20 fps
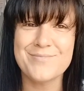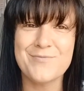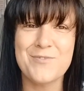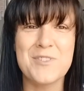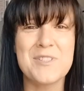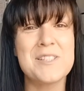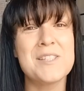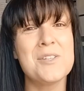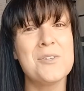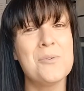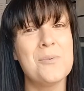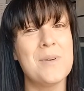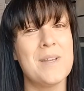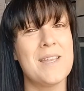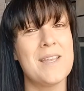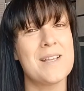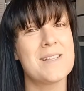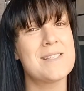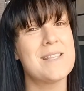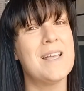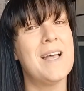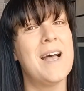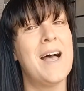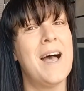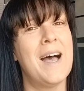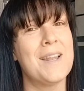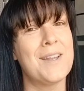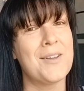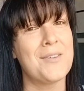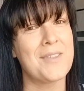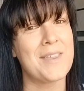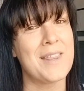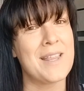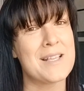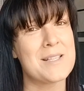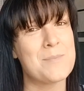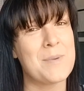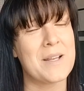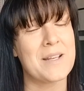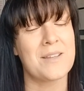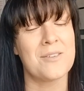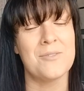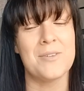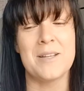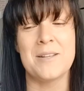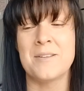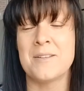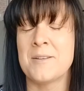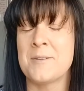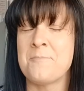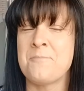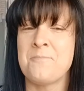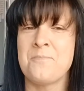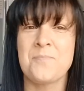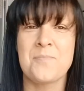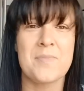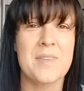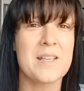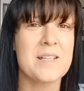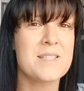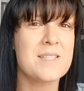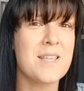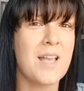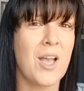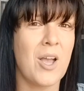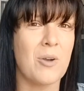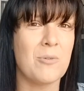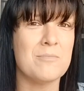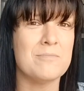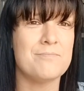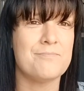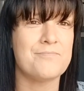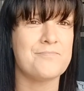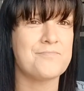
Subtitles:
For 2 weeks, I don't think that's bad going. So